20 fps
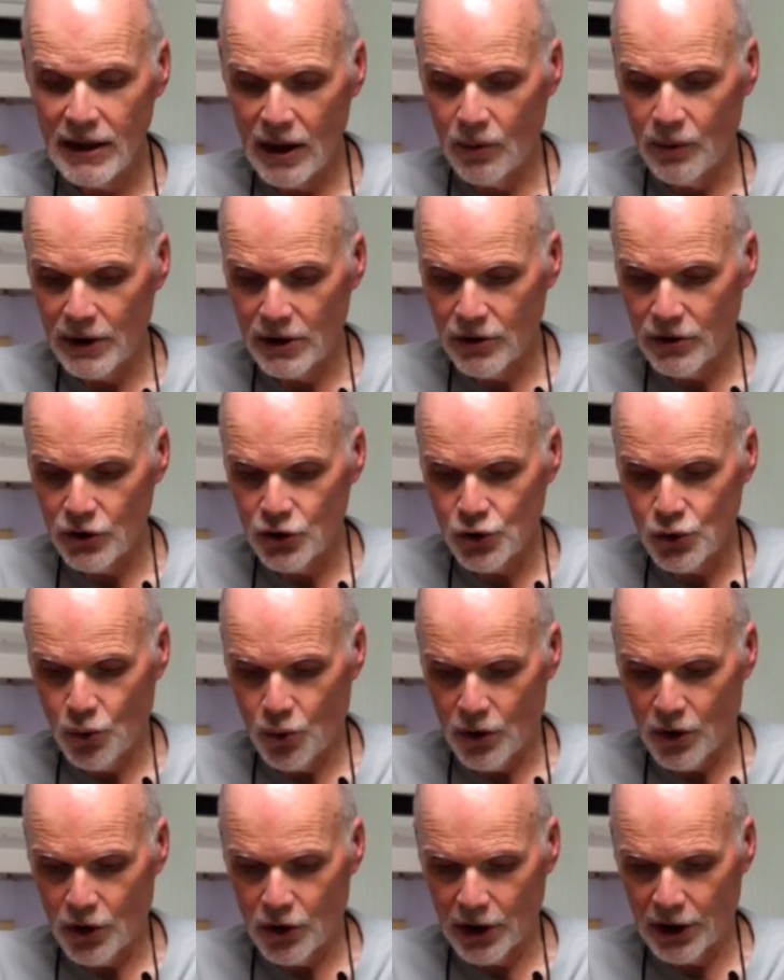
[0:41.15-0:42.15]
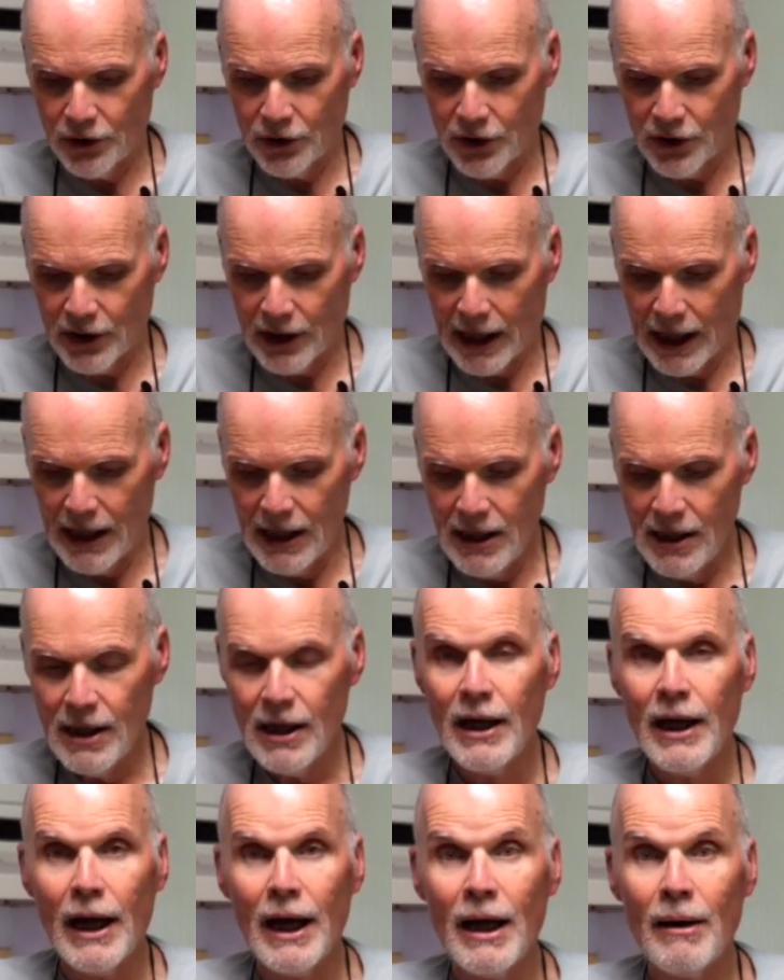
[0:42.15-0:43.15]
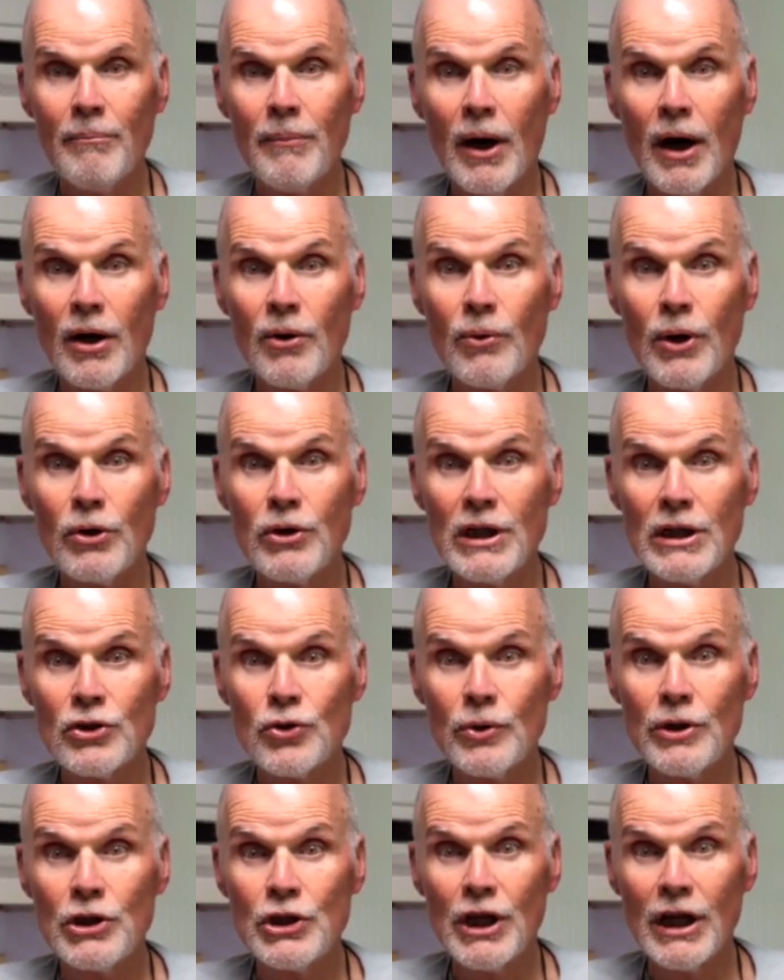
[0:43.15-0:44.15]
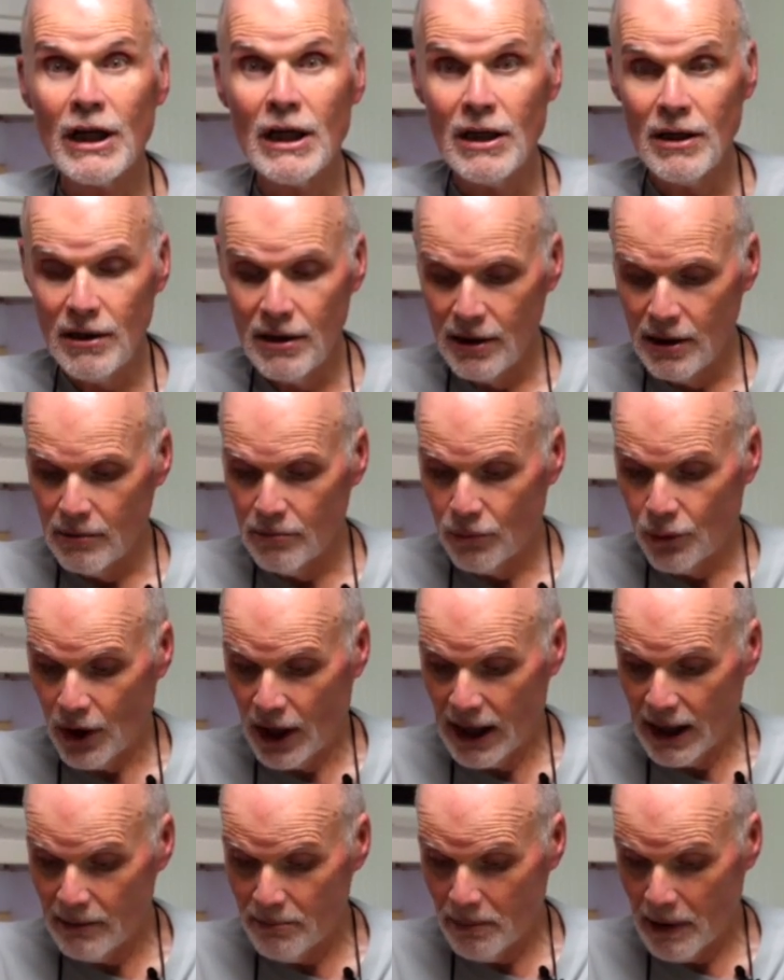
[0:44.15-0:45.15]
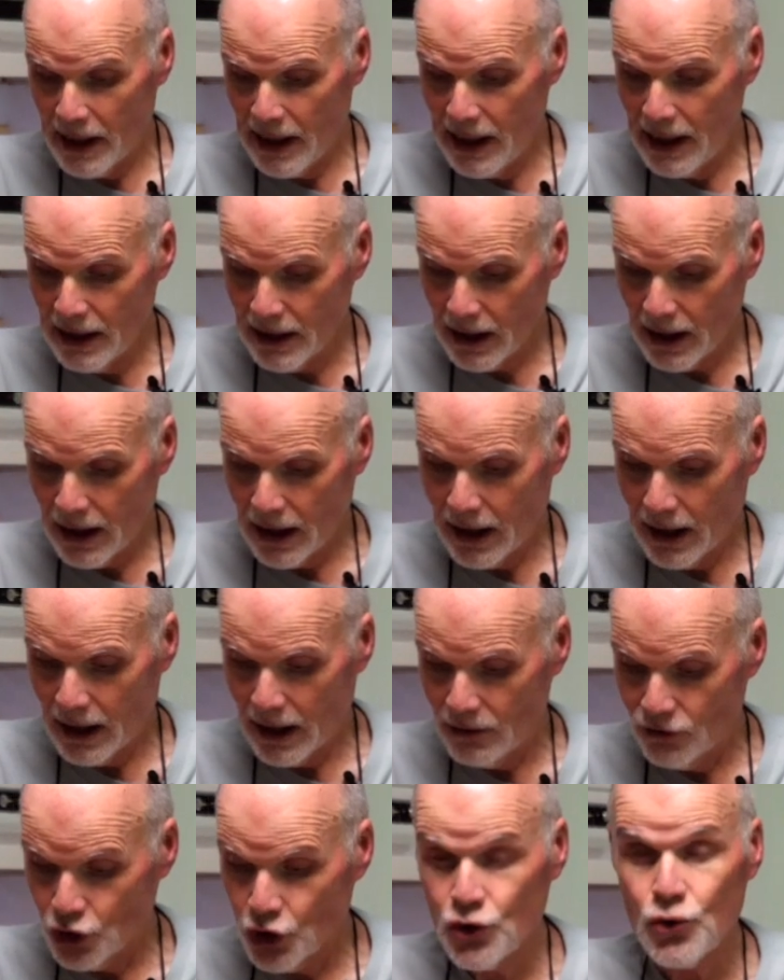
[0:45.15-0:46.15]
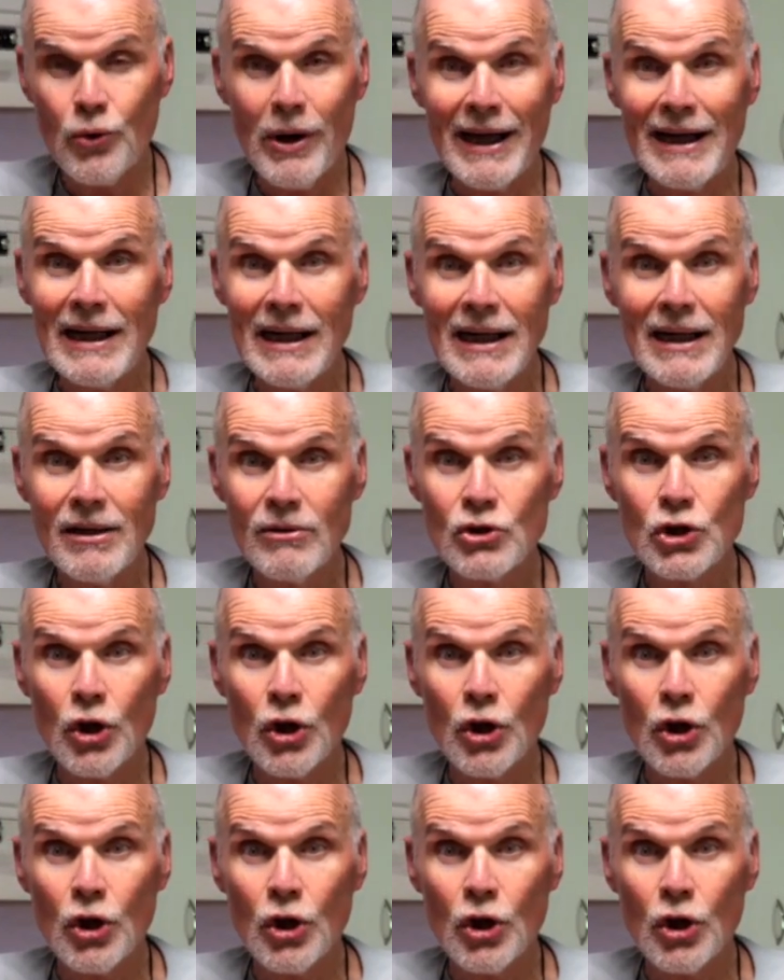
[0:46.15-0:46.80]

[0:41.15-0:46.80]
I went to the store earlier today and bought a rotisserie chicken, brought it back and shredded it.